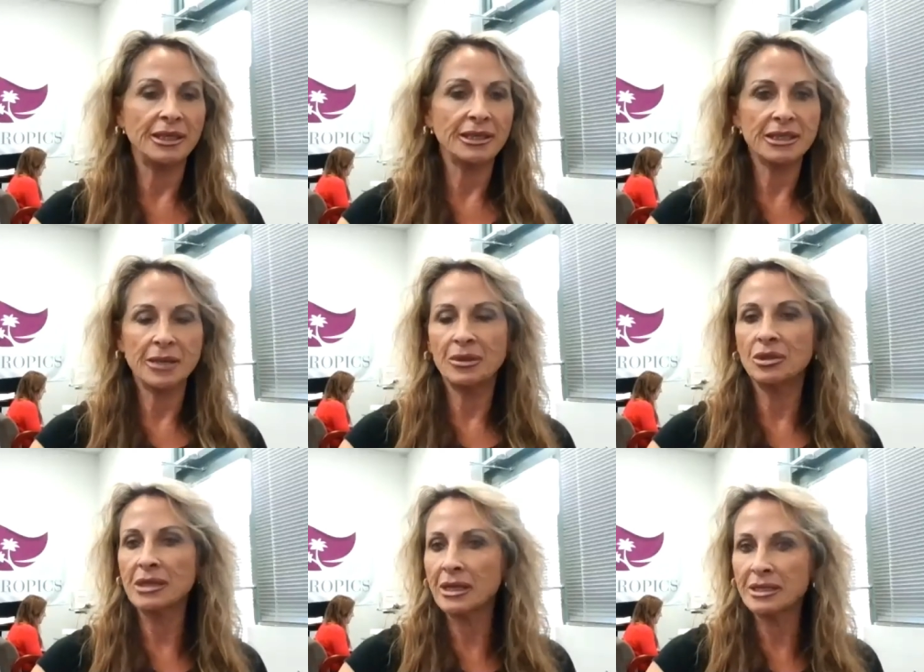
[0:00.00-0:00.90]
The next time it
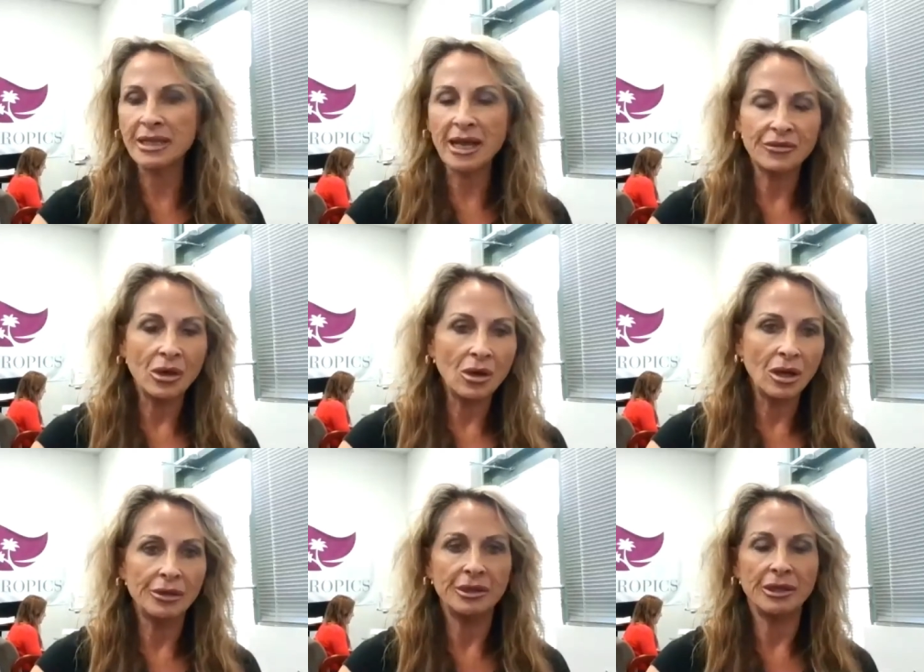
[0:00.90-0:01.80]
looks like it's half
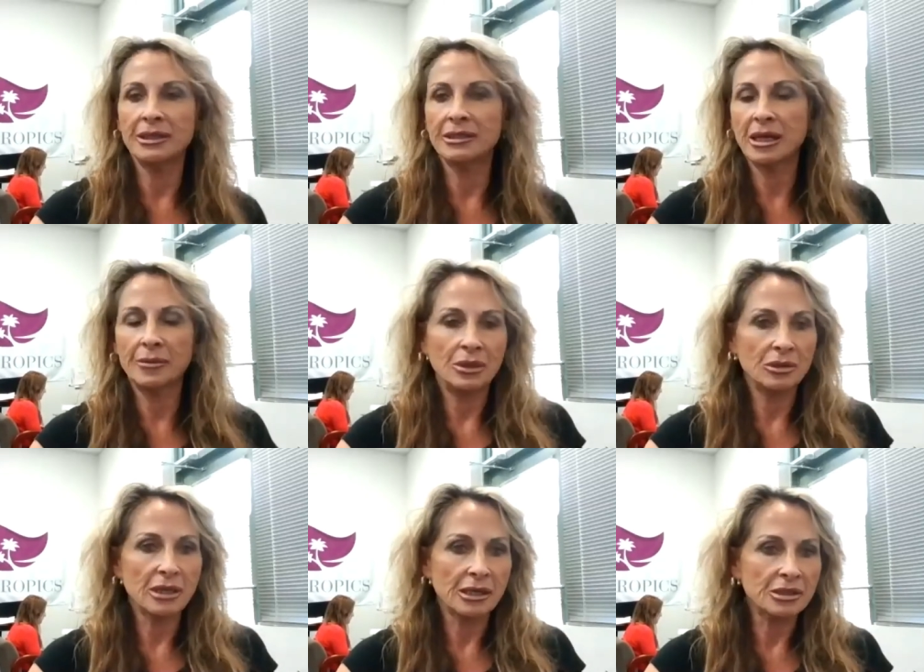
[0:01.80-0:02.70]
gone. The next time it
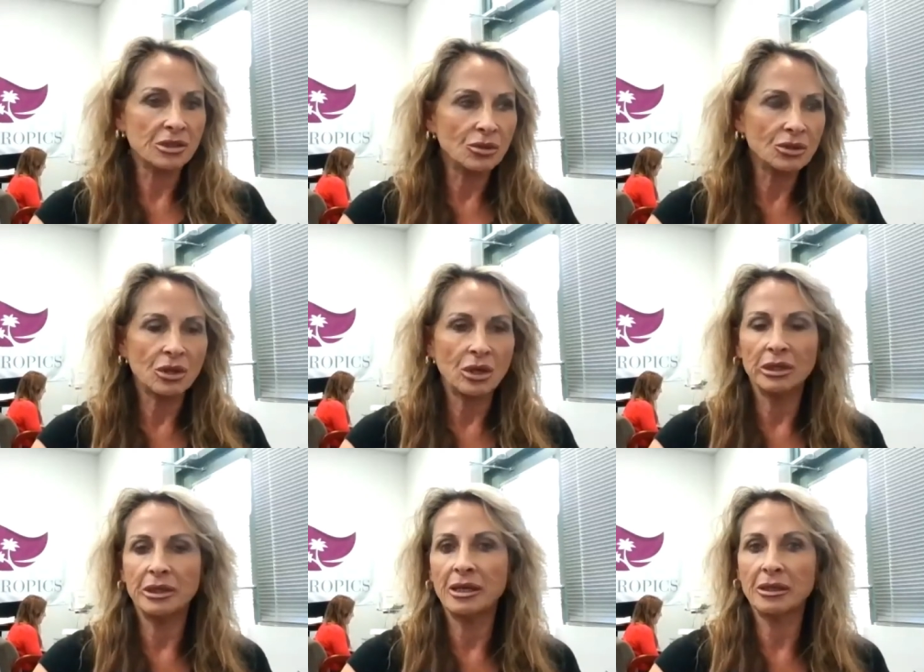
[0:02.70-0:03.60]
looks like it's almost
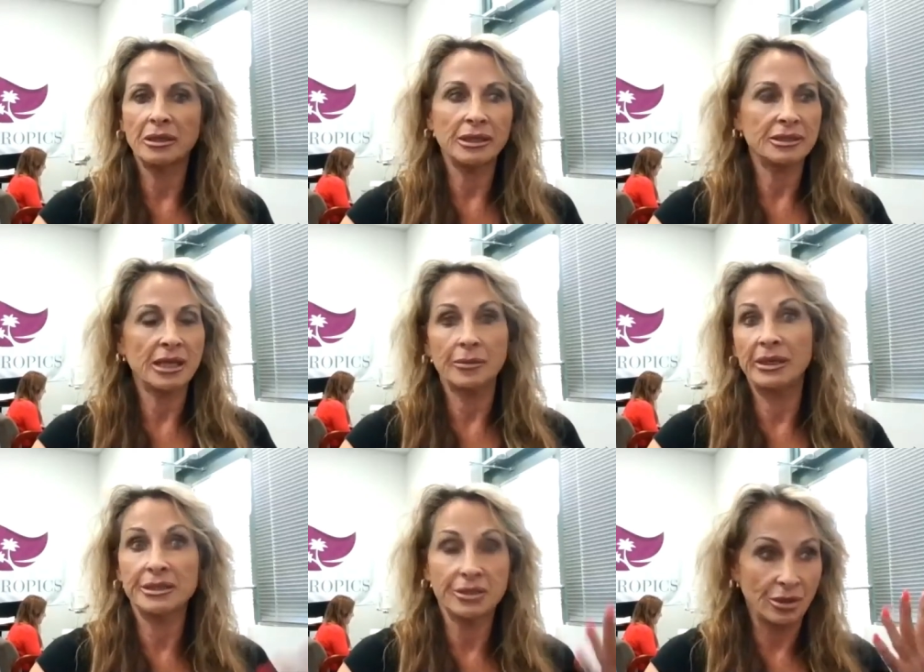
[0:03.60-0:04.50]
gone. The next time
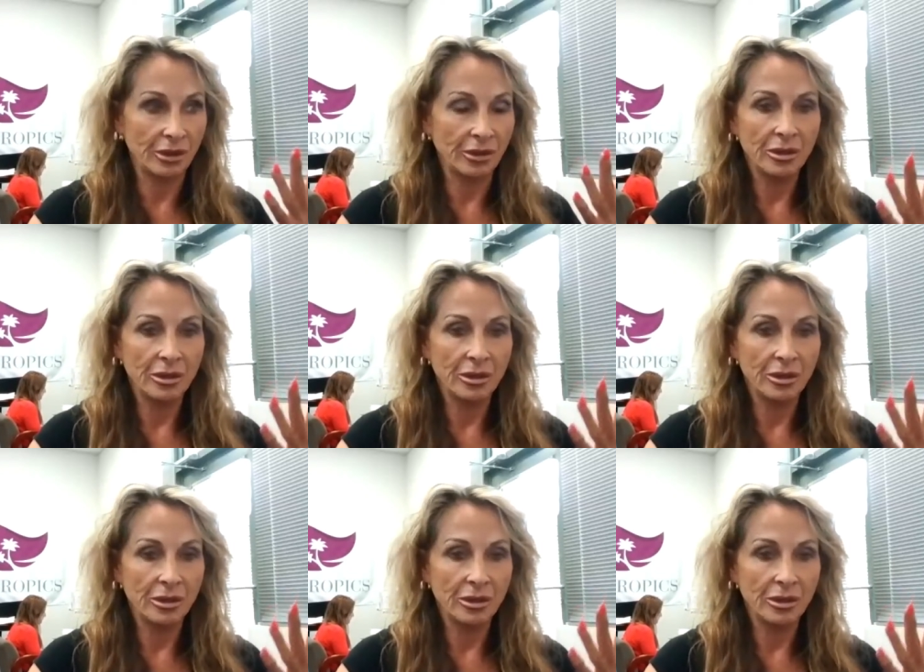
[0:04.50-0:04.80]
it is gone.